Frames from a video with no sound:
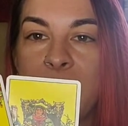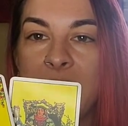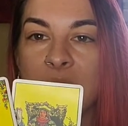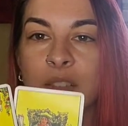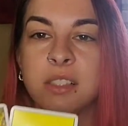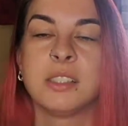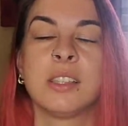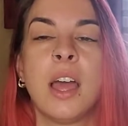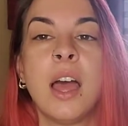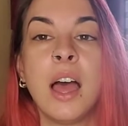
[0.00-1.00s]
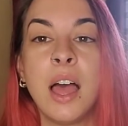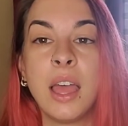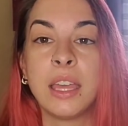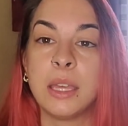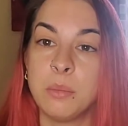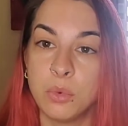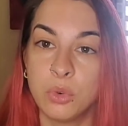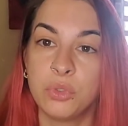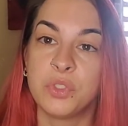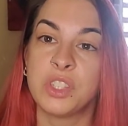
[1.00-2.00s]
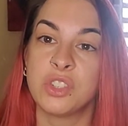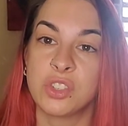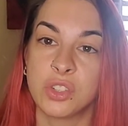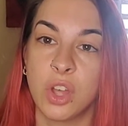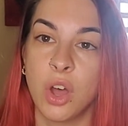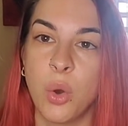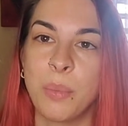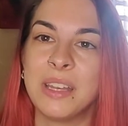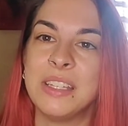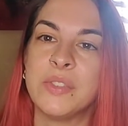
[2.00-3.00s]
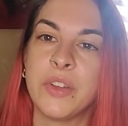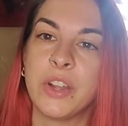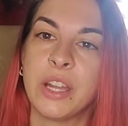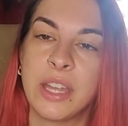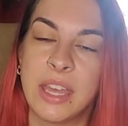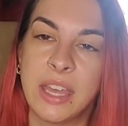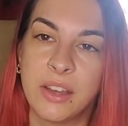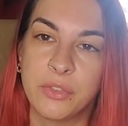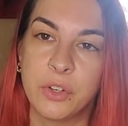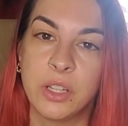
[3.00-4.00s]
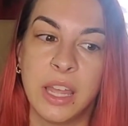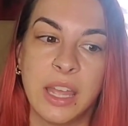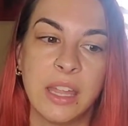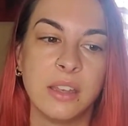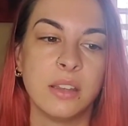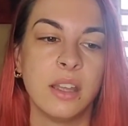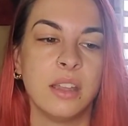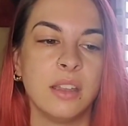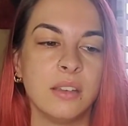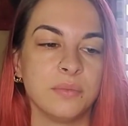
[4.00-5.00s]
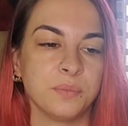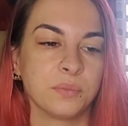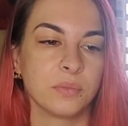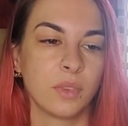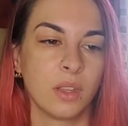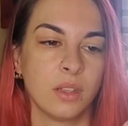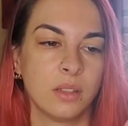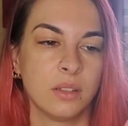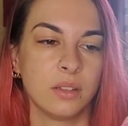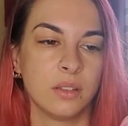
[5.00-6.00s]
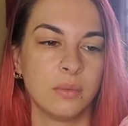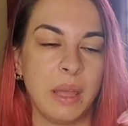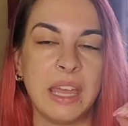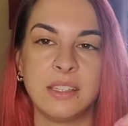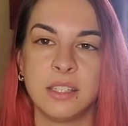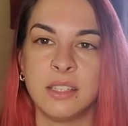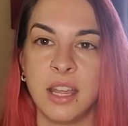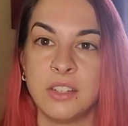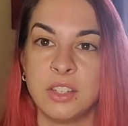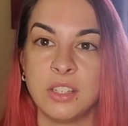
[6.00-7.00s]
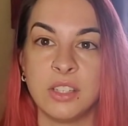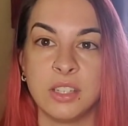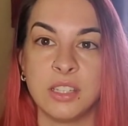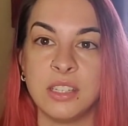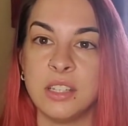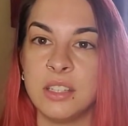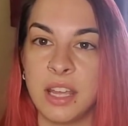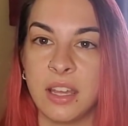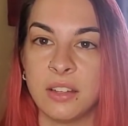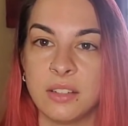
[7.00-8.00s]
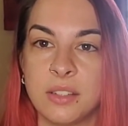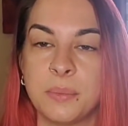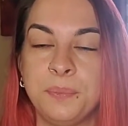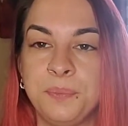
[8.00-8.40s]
Pentacles, he moves slow, but he's very careful and pays attention to the details.